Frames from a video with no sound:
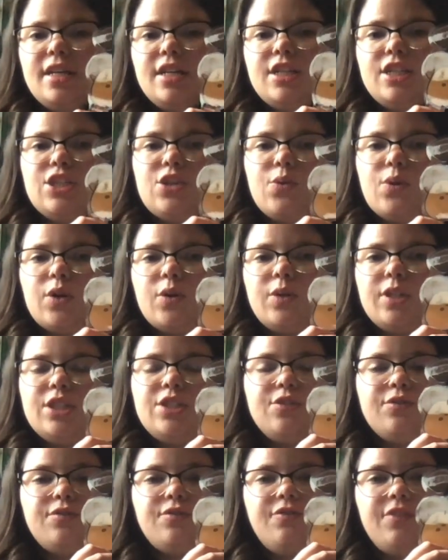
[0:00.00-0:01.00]
So we're going
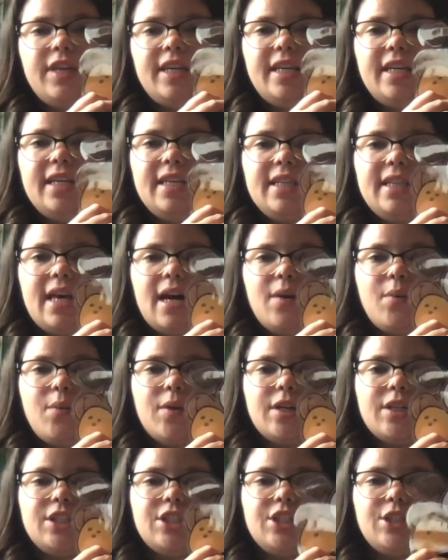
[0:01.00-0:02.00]
to feed that
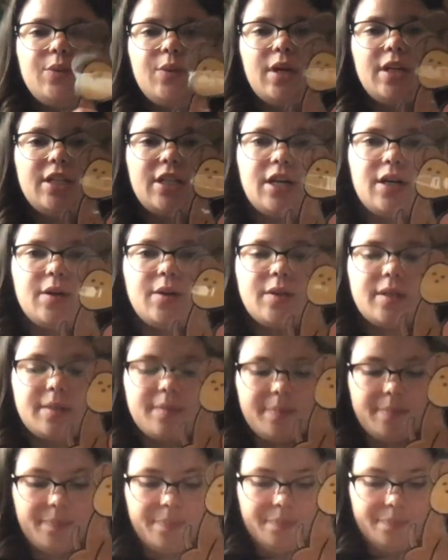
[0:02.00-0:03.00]
word to our dog.
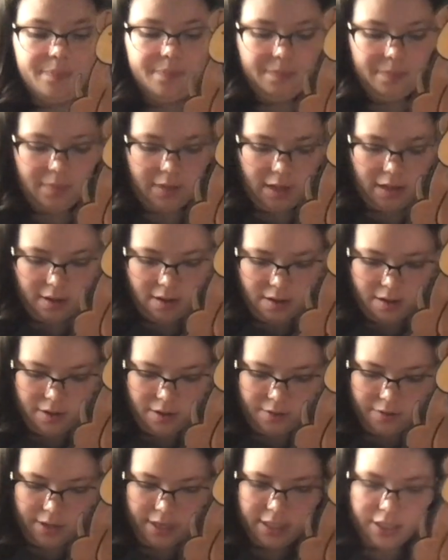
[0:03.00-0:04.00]

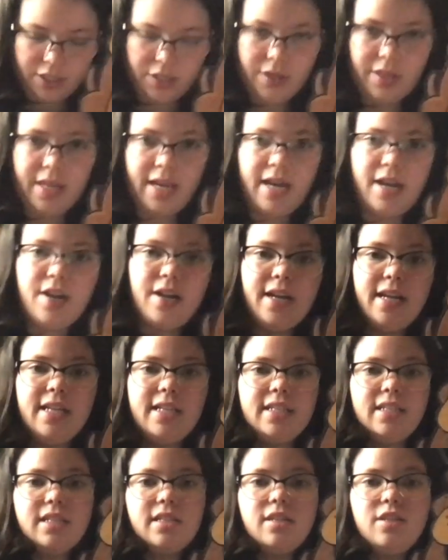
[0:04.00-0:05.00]
Right, so there
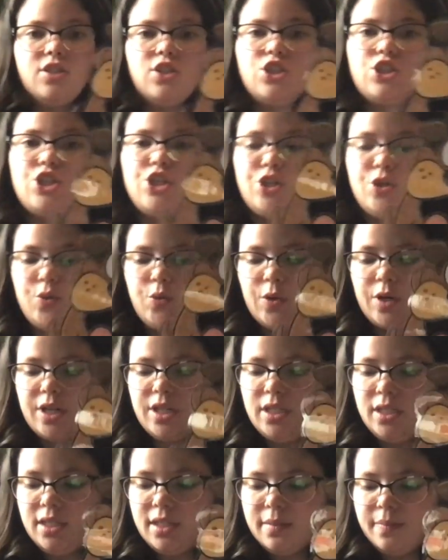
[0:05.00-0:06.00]
is 2
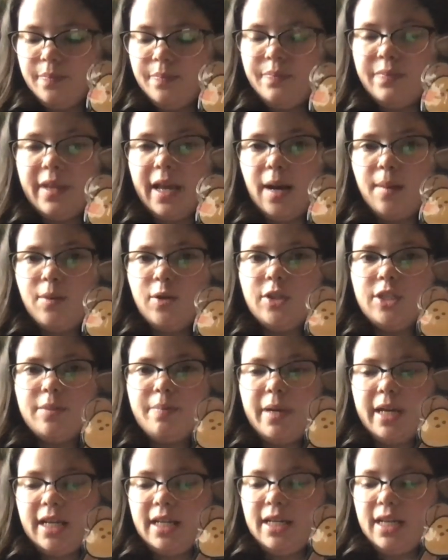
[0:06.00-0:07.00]
words. Now I'm going to
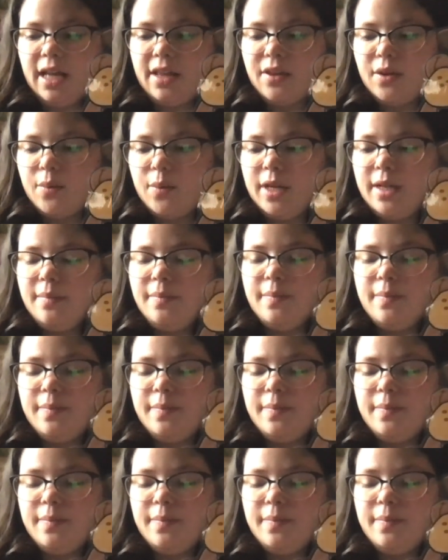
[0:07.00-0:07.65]
pick another one.